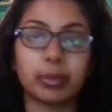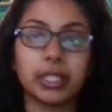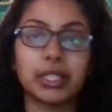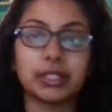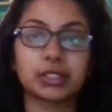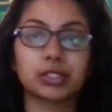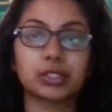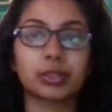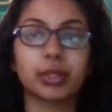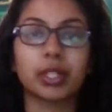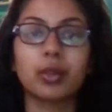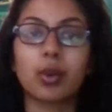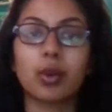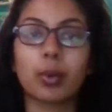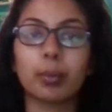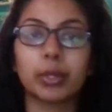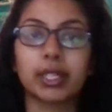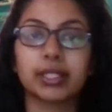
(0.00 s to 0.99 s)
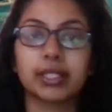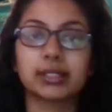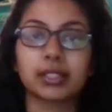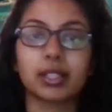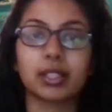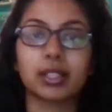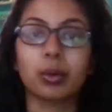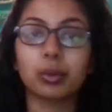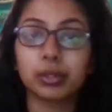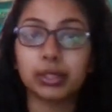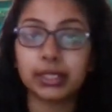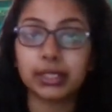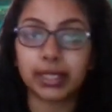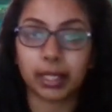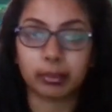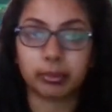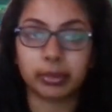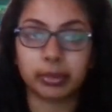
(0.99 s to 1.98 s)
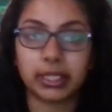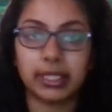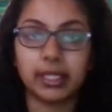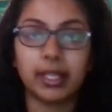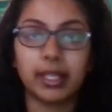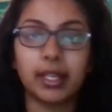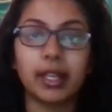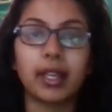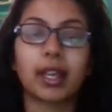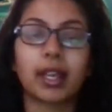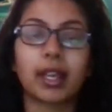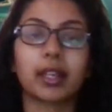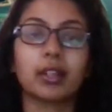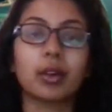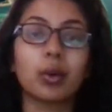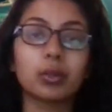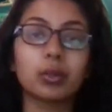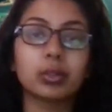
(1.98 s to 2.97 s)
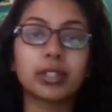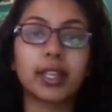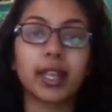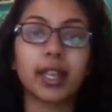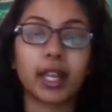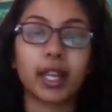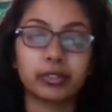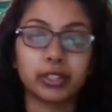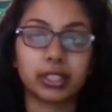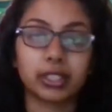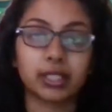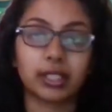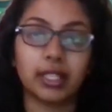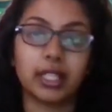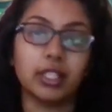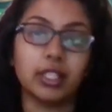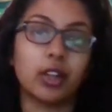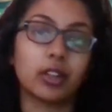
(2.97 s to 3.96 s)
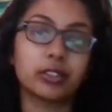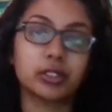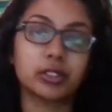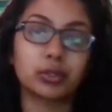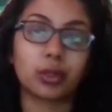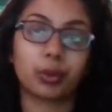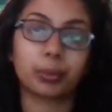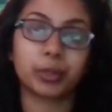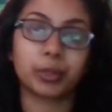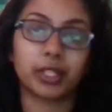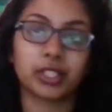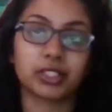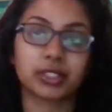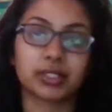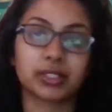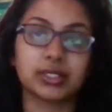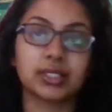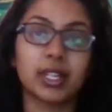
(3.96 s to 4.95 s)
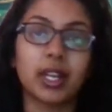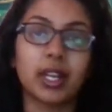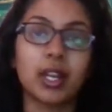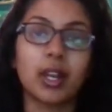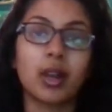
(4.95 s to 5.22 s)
companies to incorporate a holding company and hold their African and offshore operations